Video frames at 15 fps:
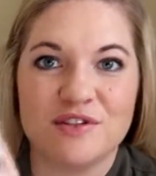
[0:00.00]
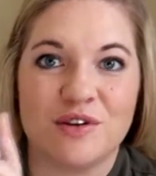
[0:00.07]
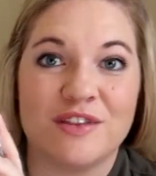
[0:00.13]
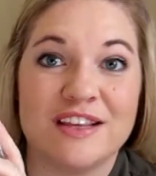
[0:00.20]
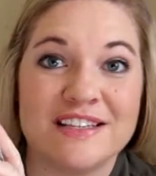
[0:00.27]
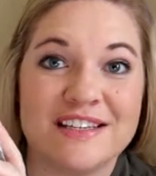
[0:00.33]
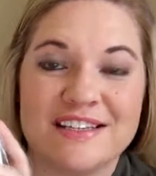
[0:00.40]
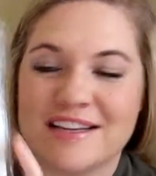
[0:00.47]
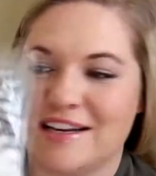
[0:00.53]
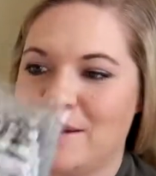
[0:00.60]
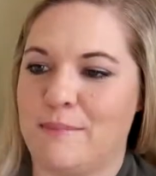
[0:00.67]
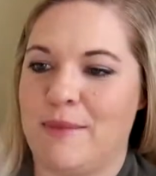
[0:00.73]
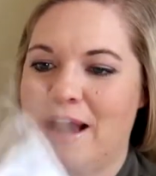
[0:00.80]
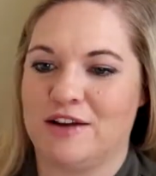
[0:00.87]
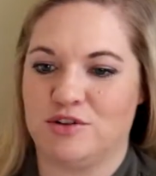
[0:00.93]
so this is
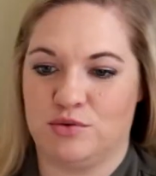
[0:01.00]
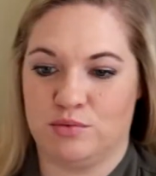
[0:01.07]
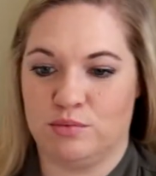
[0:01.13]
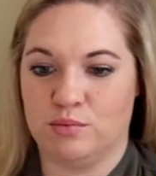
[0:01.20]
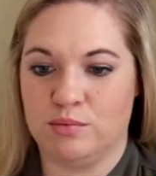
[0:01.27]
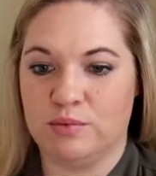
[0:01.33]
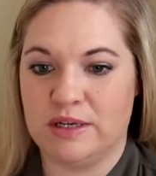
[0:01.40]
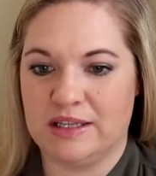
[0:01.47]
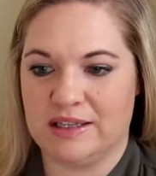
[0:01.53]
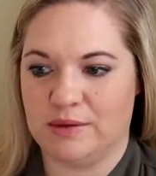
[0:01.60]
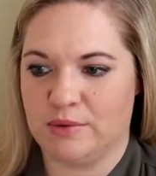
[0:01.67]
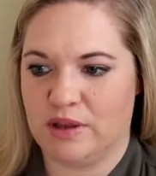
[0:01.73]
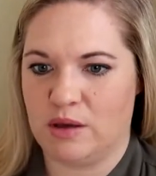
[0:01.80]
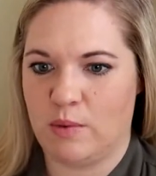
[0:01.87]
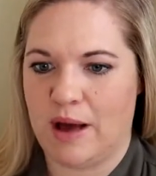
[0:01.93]
gonna match really,
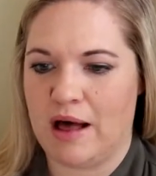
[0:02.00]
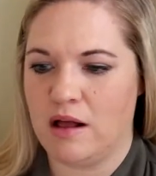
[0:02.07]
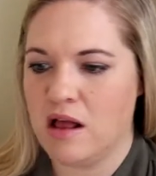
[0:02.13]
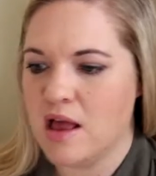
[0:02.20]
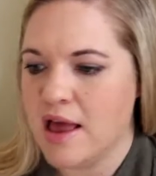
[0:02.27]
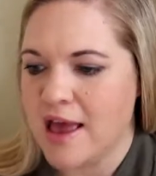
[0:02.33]
really well.